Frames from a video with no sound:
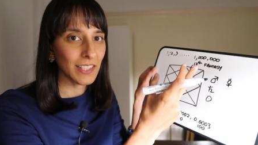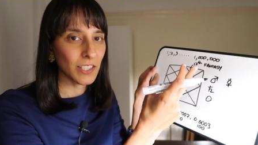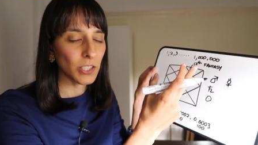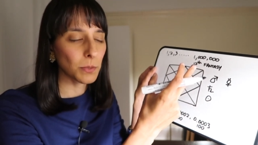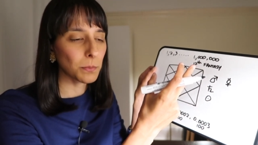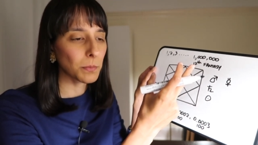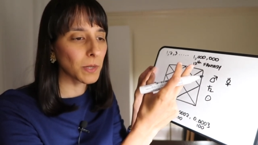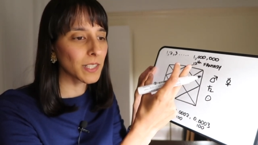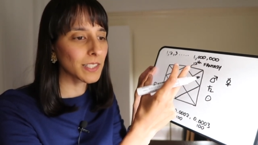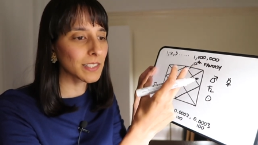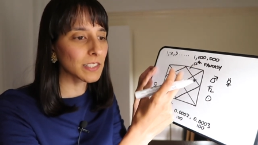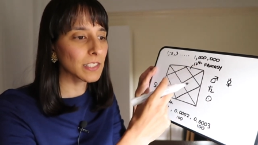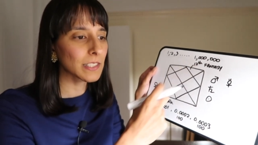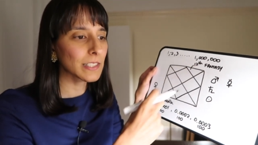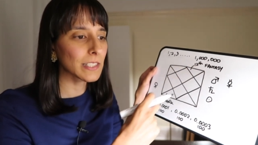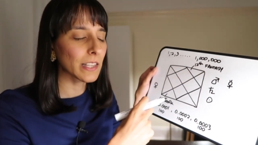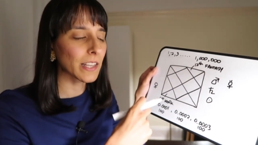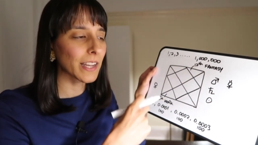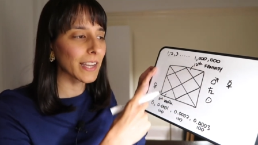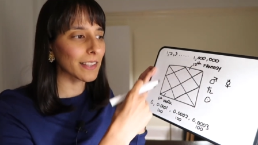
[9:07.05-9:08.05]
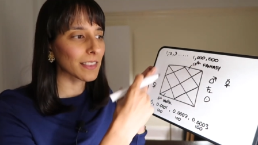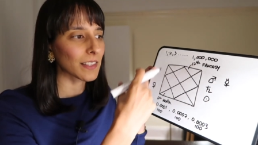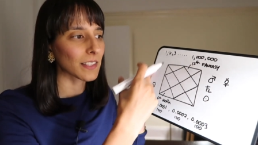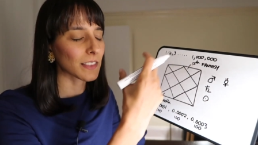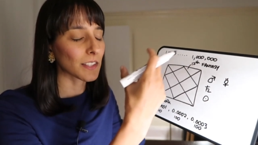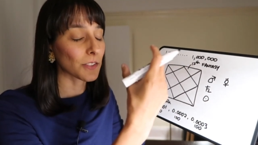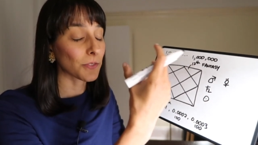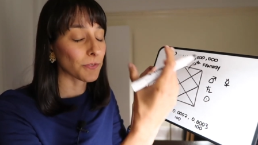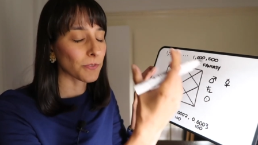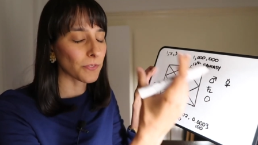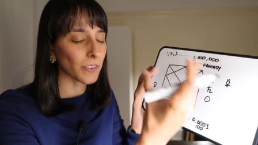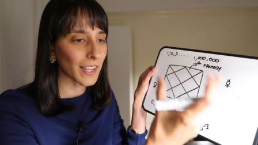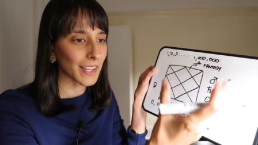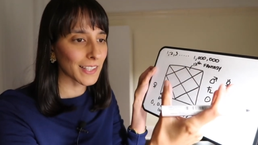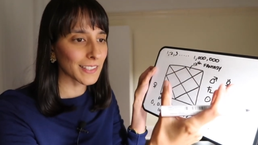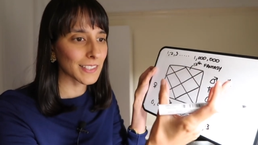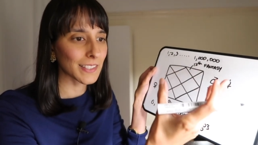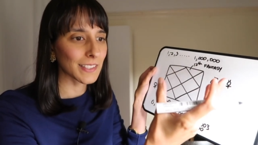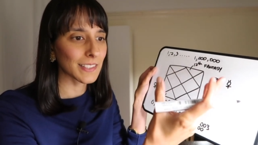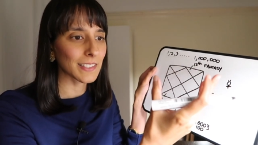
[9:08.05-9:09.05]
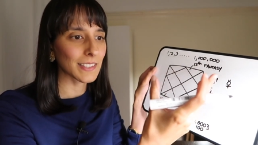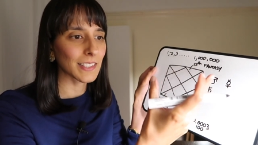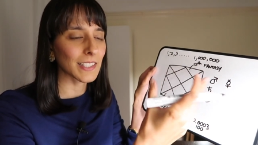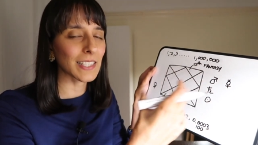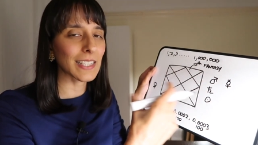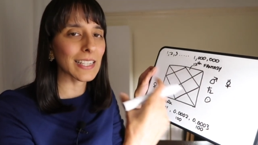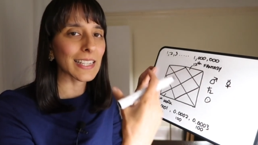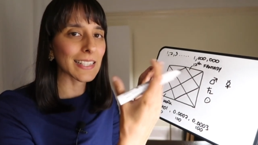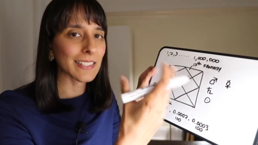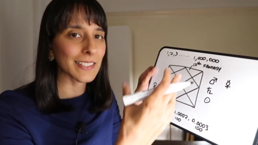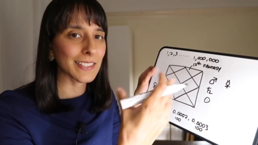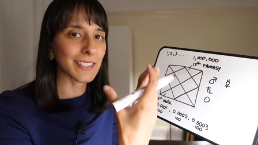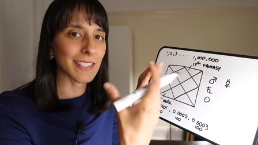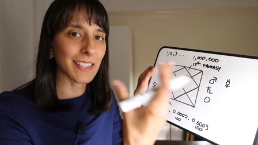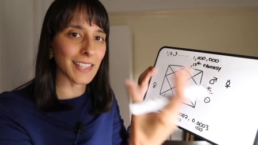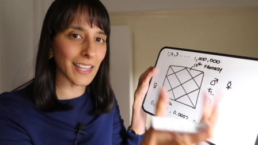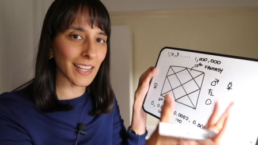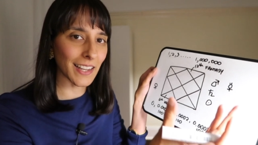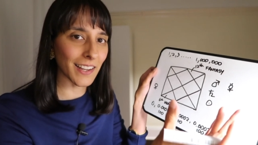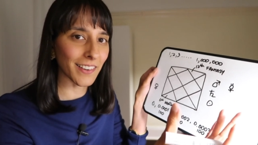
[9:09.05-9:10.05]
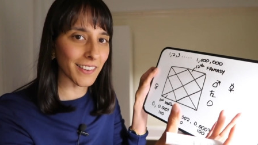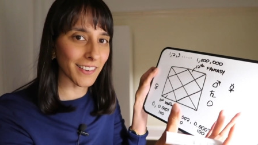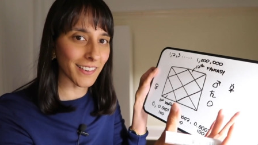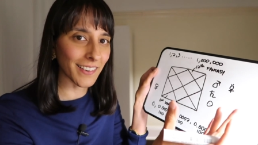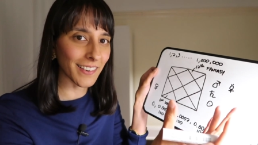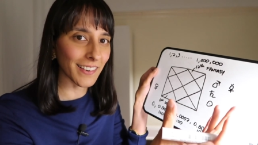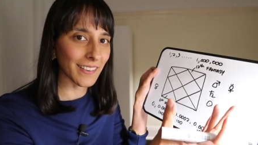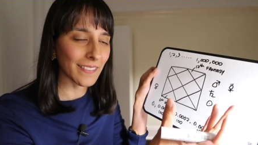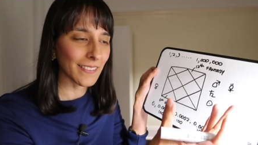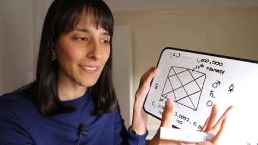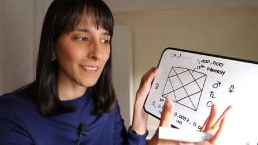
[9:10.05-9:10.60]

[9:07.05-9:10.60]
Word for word: You might just like that the fantasy is there.